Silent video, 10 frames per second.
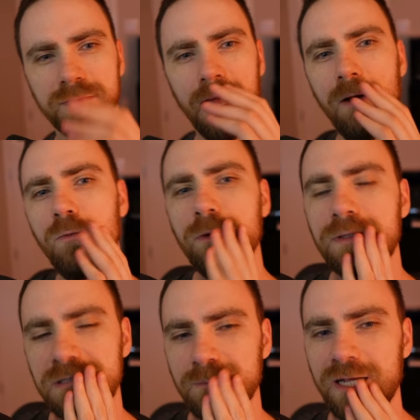How
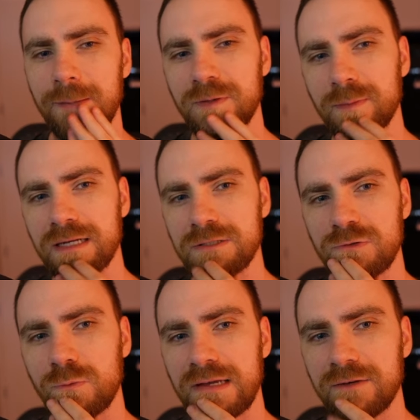would this be
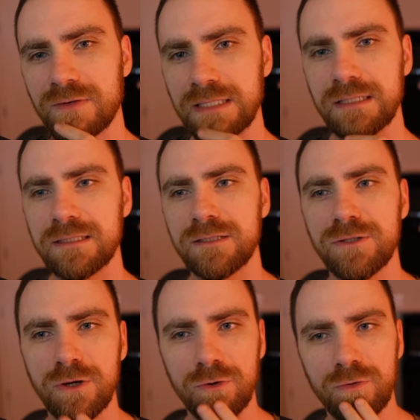optimized away if it
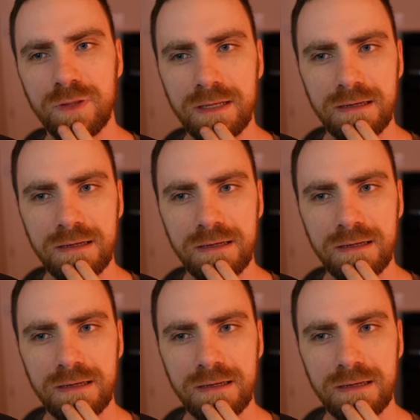doesn't know